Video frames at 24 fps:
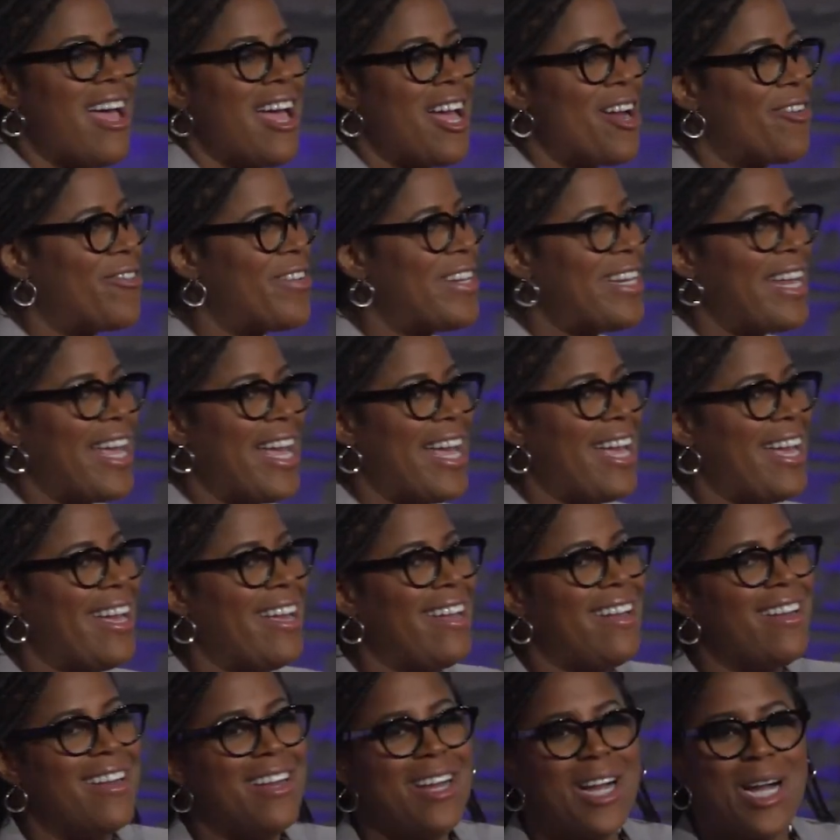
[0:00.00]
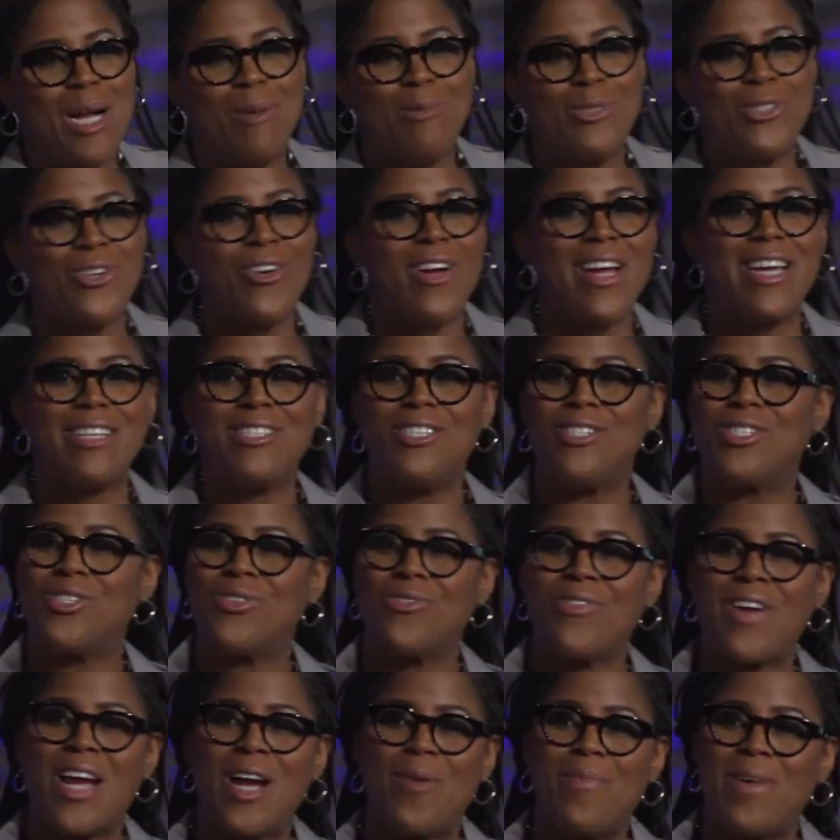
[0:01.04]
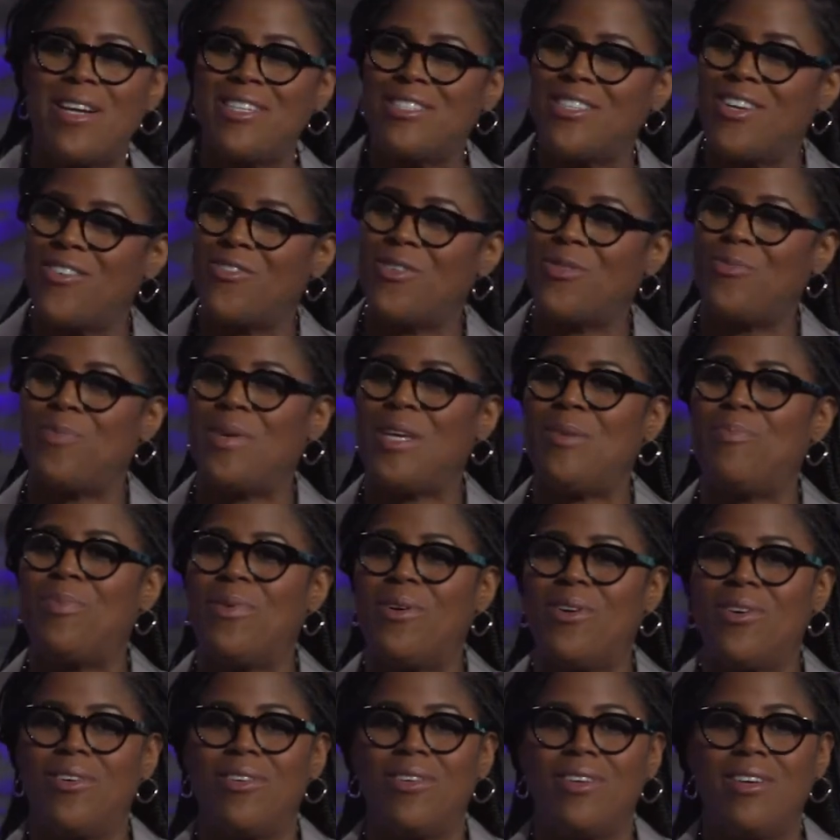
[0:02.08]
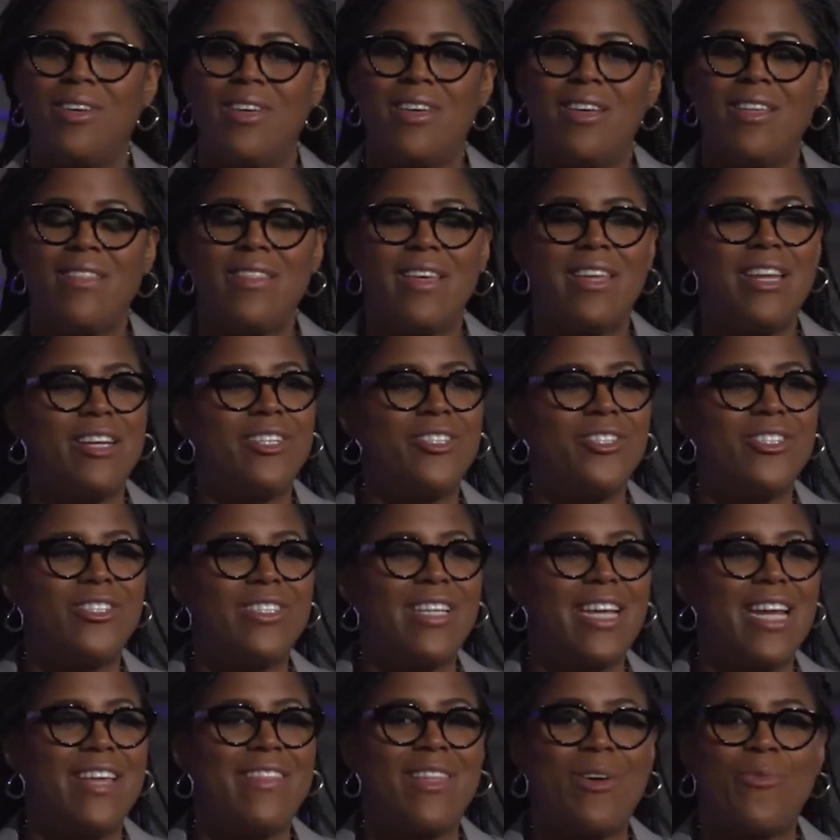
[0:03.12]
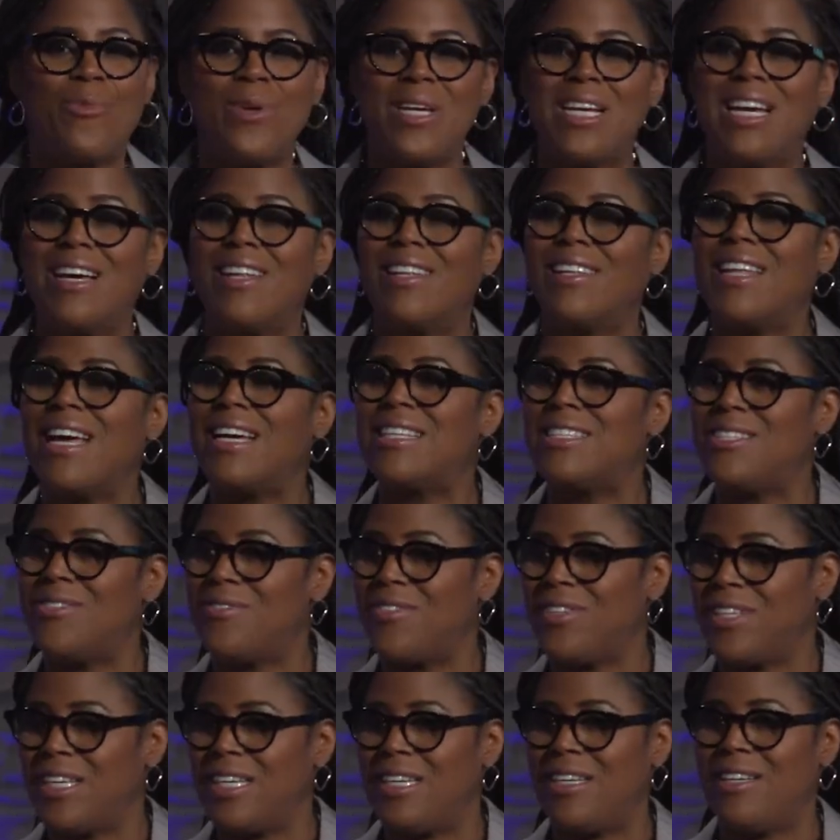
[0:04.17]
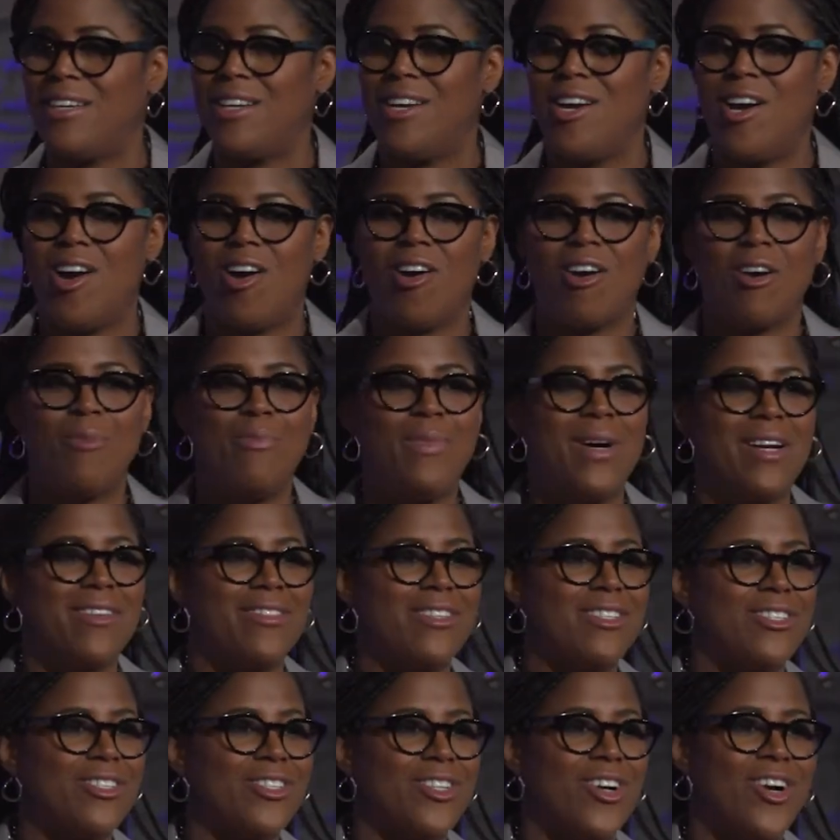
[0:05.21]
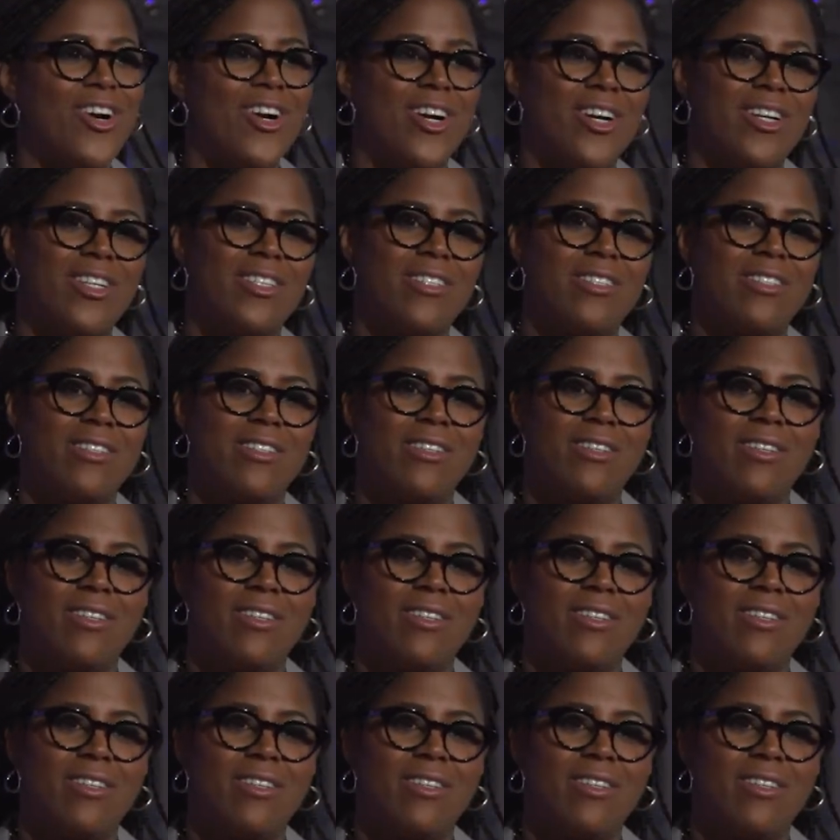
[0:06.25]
Every day, I'm trying to surround myself with people that understand that we collectively are among the stars.